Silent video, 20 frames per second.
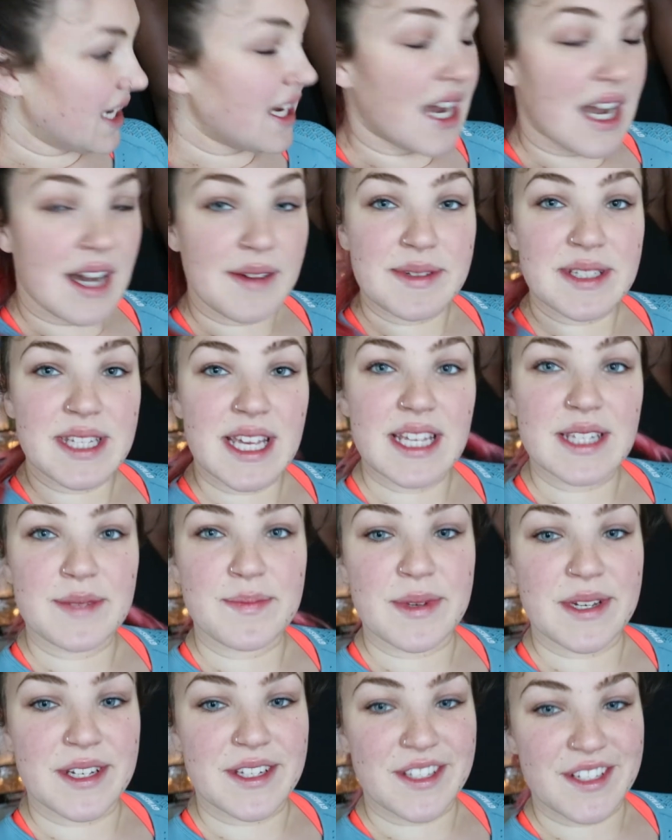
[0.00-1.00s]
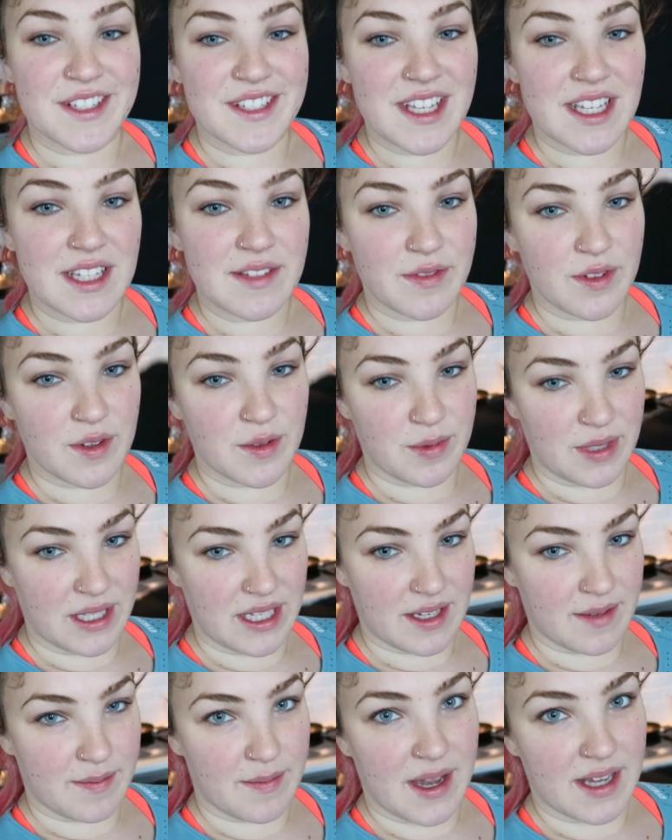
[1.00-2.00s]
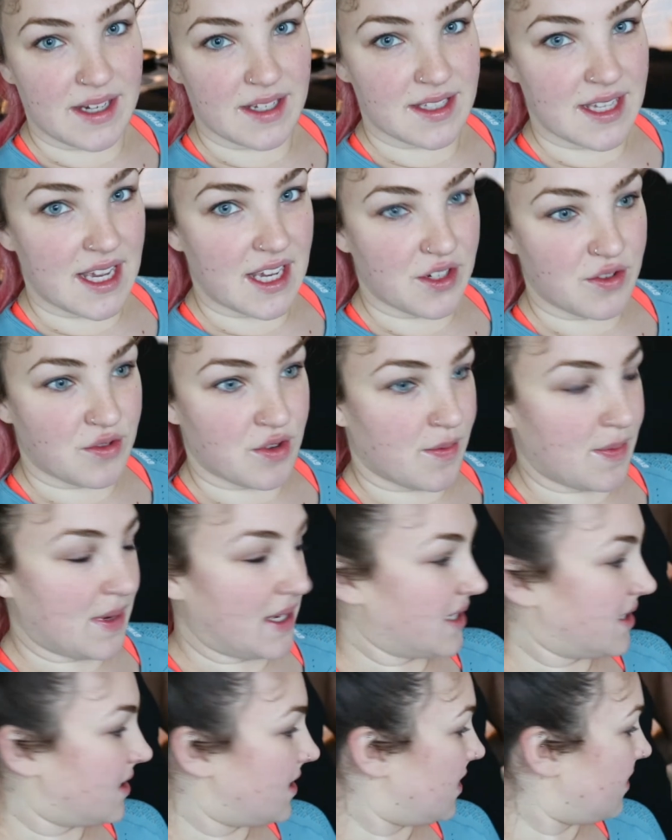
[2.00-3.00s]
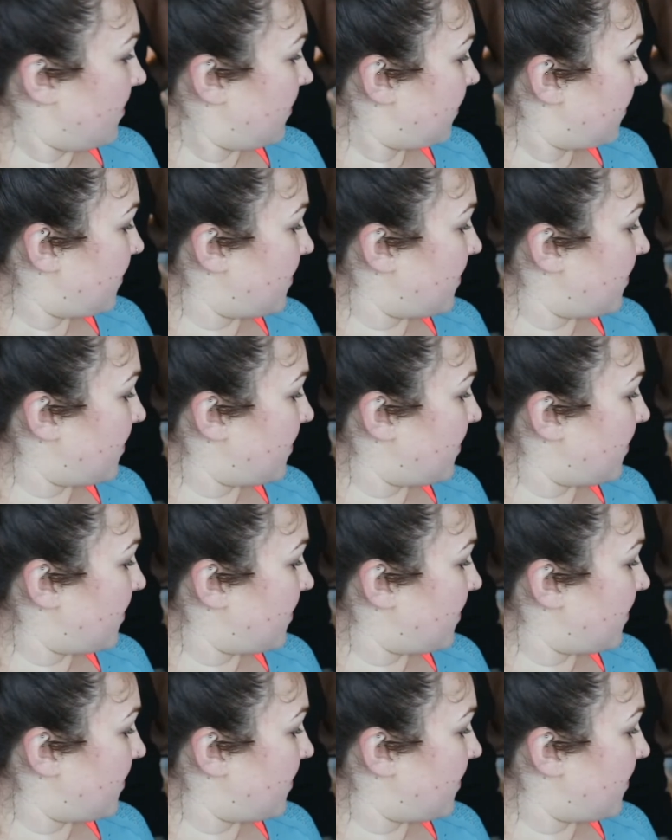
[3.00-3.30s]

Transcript: I would say it's been a successful week, minus Ash dropping stuff.